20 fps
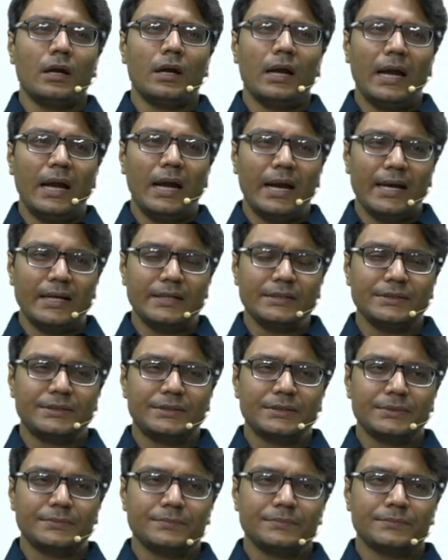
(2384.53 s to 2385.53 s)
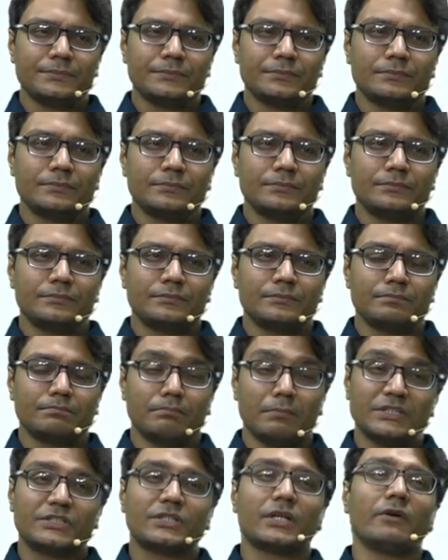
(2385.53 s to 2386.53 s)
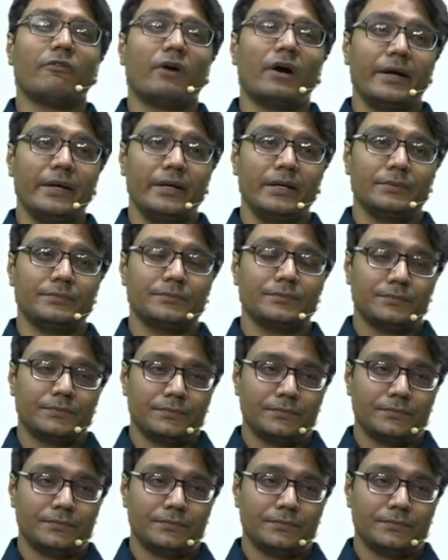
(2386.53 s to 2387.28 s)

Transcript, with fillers: and much rewarding